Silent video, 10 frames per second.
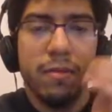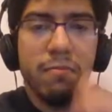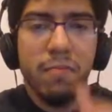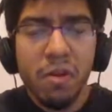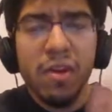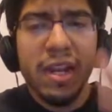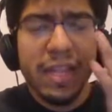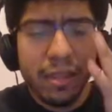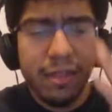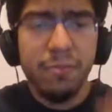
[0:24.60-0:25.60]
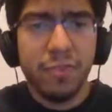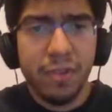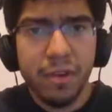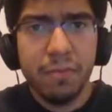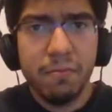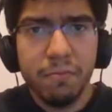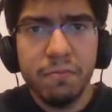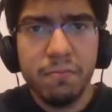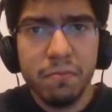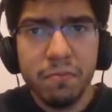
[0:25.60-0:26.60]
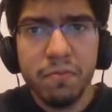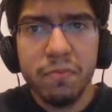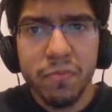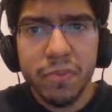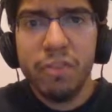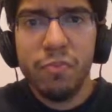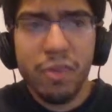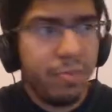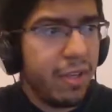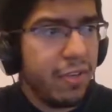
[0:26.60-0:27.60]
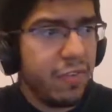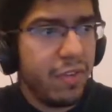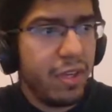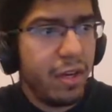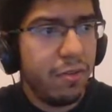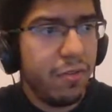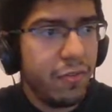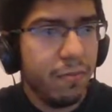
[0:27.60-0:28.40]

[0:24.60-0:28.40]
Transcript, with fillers: All right, I like the theme song. Sounds pretty pleasant to the ears.